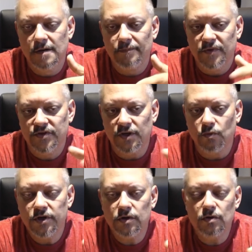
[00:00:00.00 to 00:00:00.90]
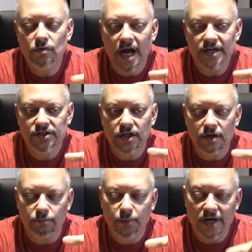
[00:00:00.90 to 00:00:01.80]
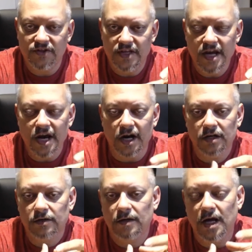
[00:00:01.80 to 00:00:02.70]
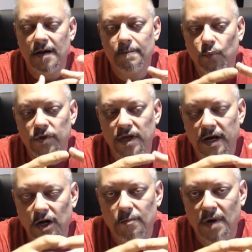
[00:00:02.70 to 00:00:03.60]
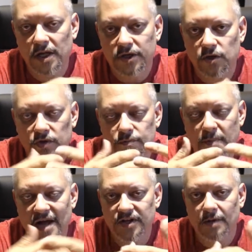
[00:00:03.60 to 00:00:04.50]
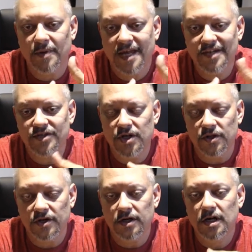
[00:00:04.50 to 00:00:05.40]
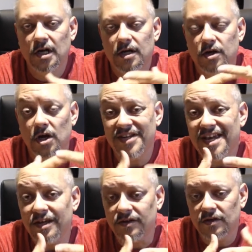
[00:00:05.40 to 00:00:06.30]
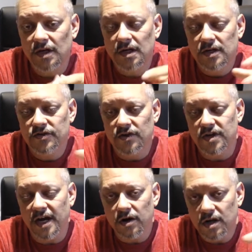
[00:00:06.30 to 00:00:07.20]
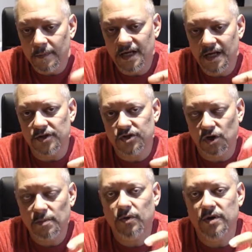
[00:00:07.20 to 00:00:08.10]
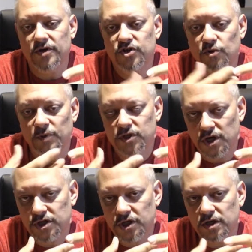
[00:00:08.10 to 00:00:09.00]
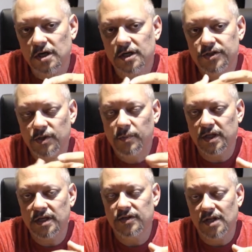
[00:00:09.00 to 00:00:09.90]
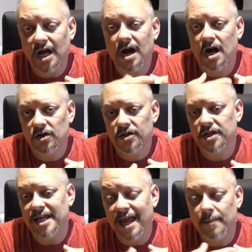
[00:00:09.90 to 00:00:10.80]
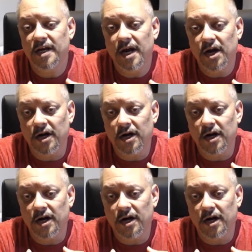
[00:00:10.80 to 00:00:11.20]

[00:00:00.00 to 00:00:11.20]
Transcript: So when you actually compress the air molecules bouncing up against each other cause heat. So the air coming out of the turbo or the supercharger typically is a lot hotter than the ambient air.